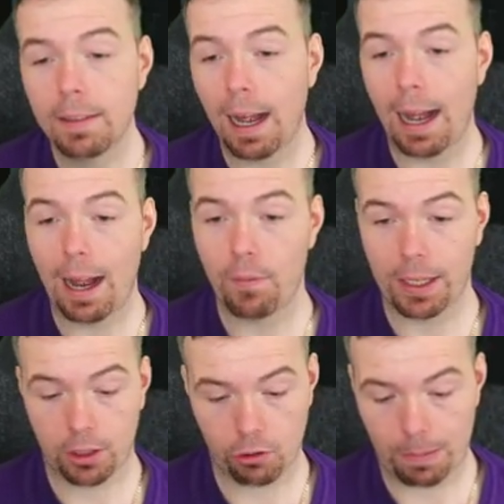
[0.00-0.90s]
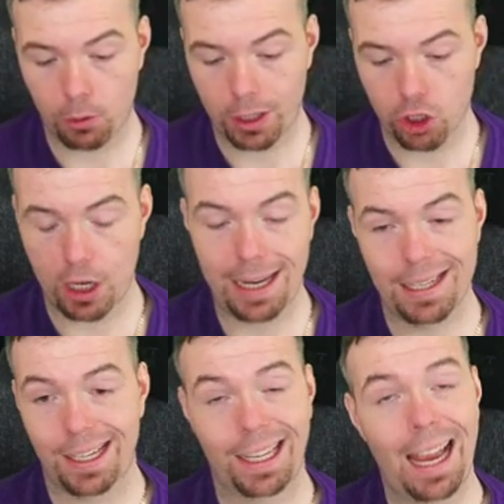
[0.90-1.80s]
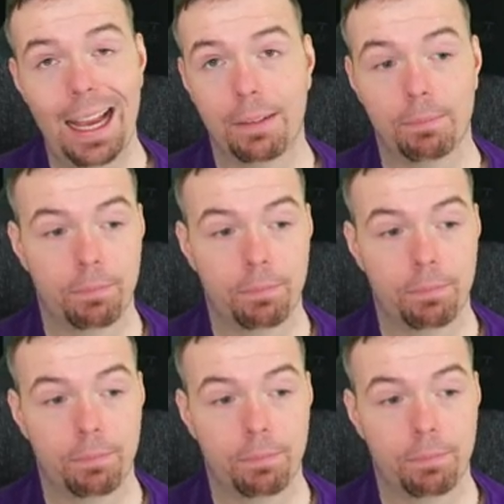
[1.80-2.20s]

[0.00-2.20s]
And then Kramaric is a K.